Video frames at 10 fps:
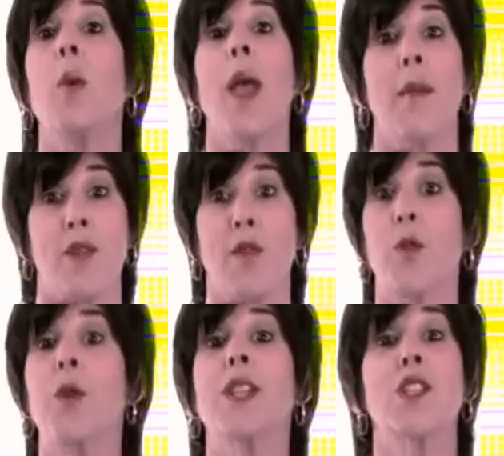whammy for
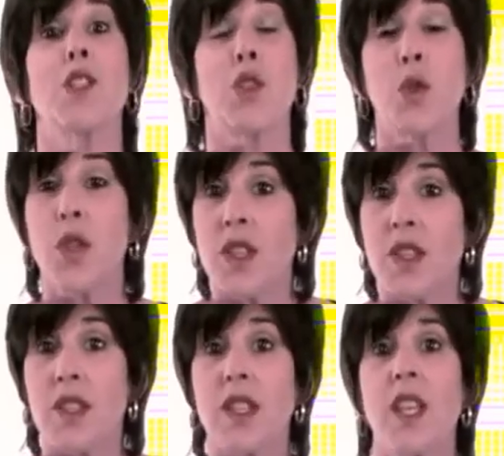really soothing the
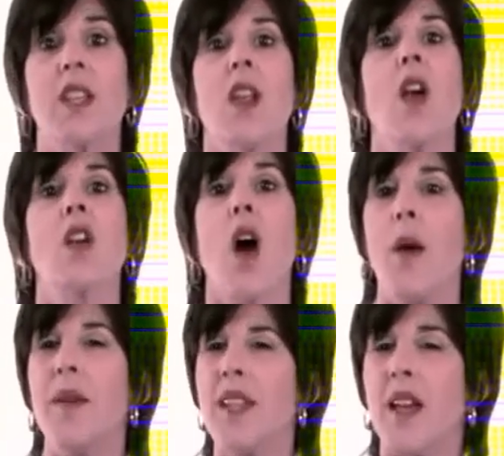skin,
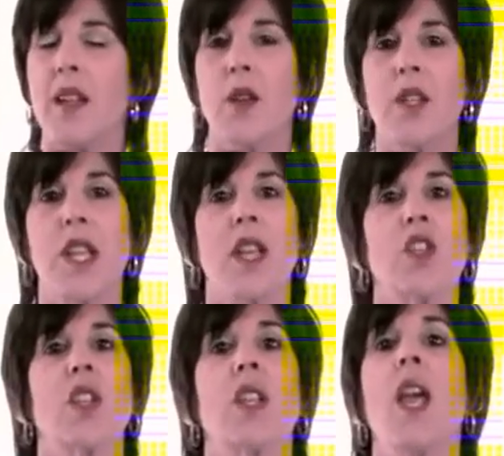calming that
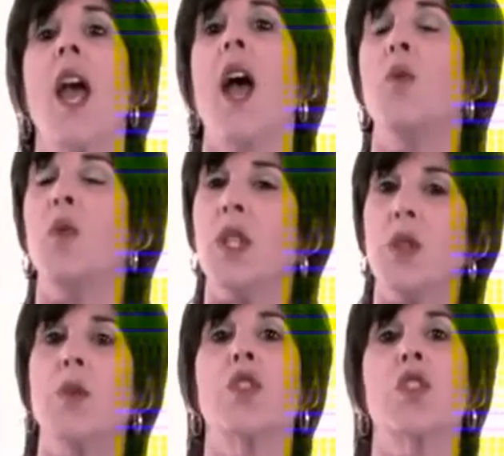irritation, and really
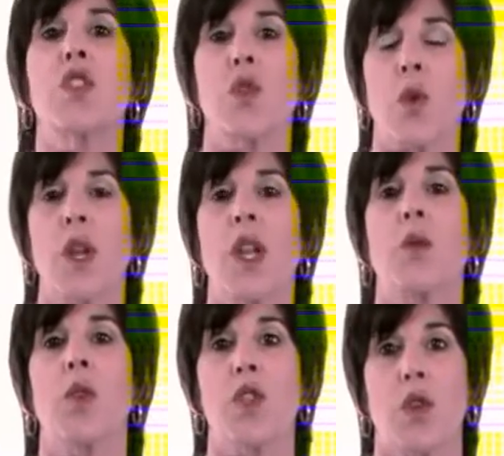restoring and
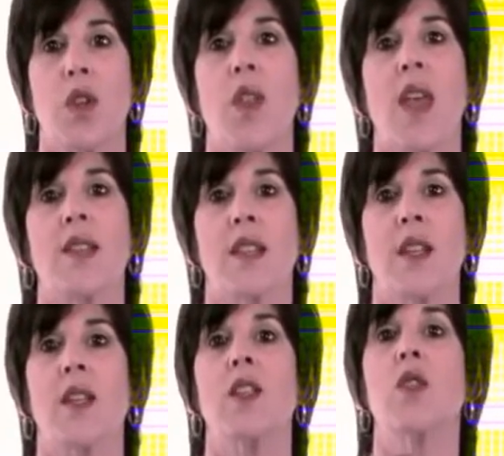returning that
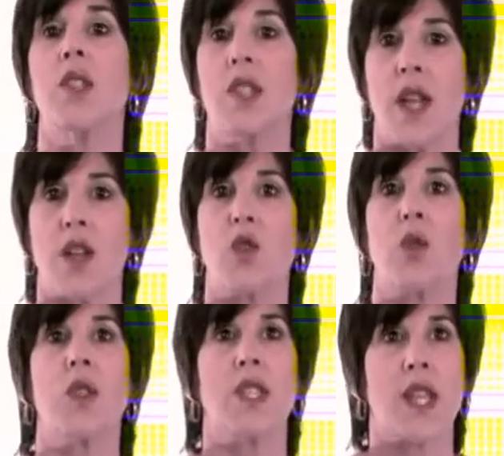skin to its natural
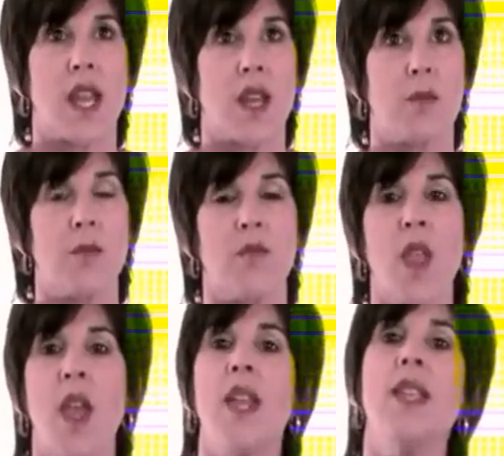state.
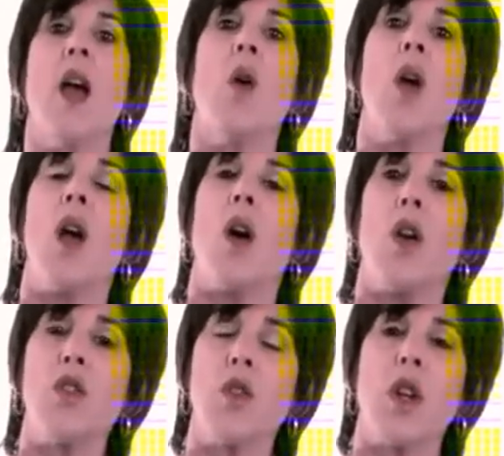Now,
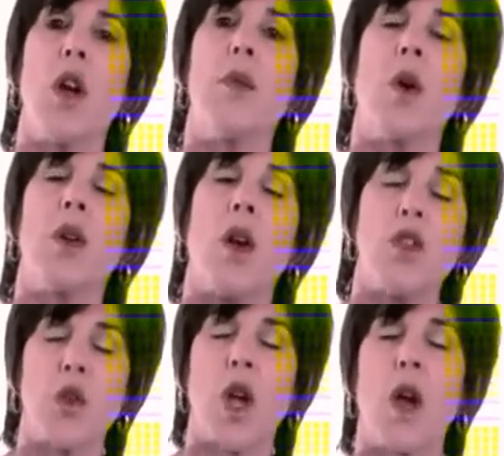
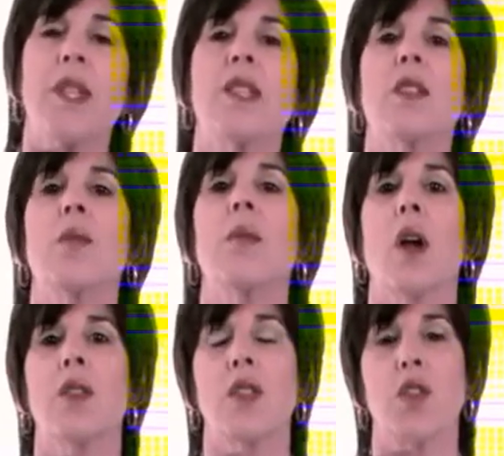UltraCalming Serum
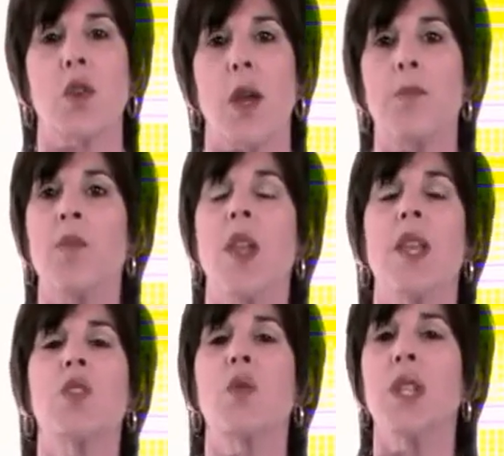Concentrate
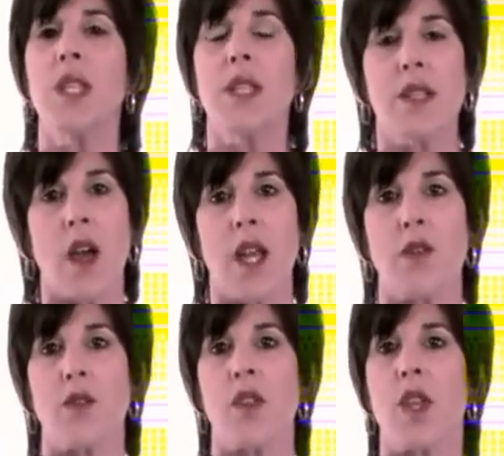is really designed
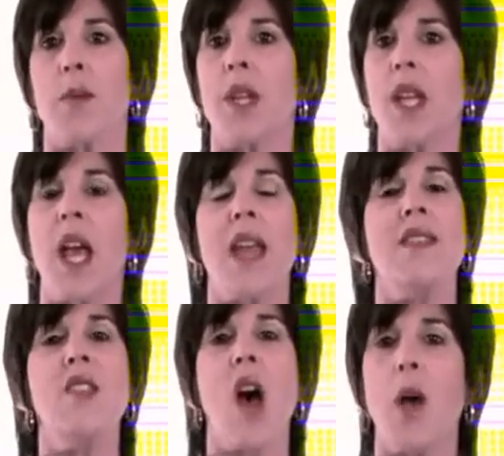for somebody
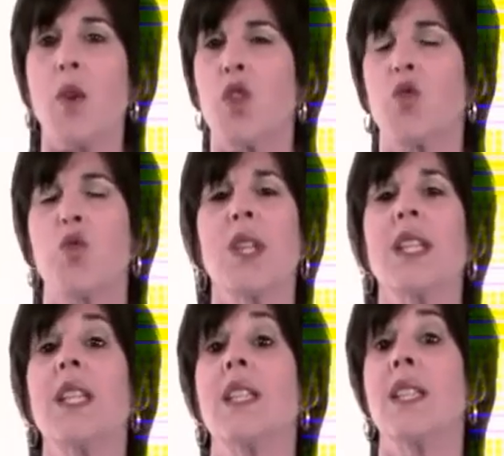not with
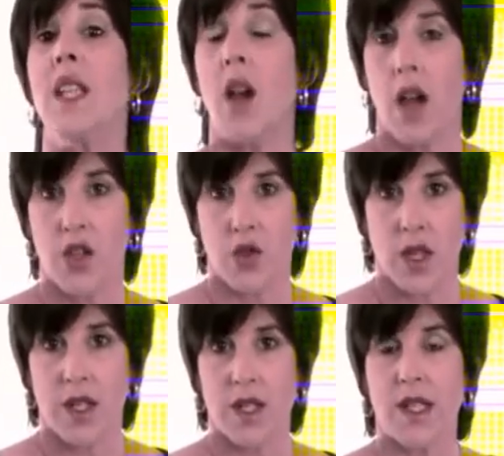really
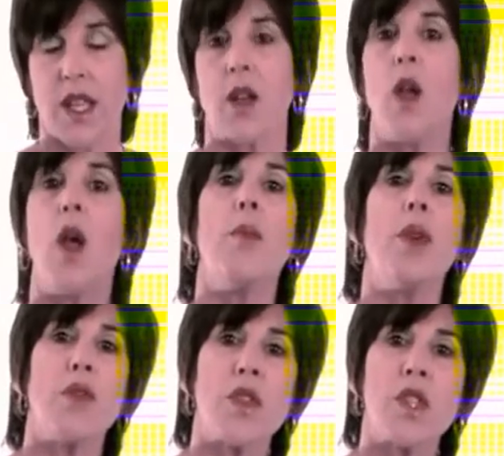dehydrated skin, but
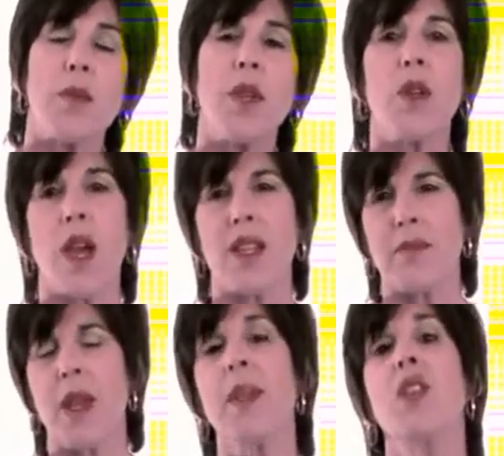for somebody who has
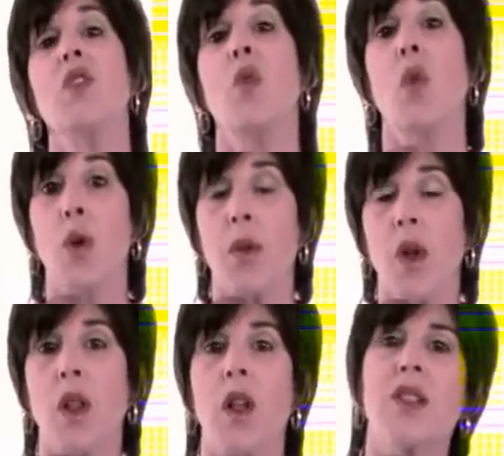maybe
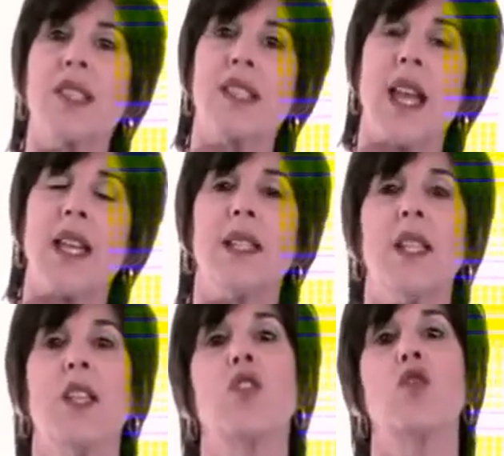normal,
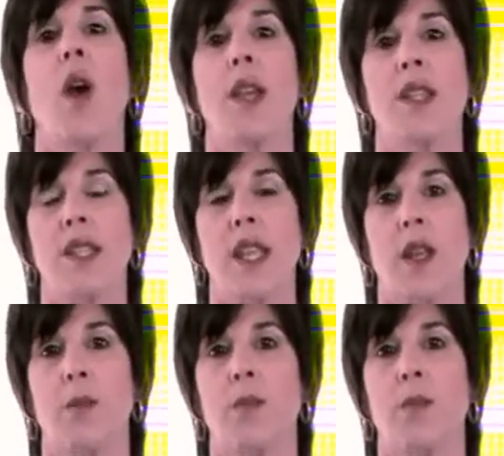slightly dry skin.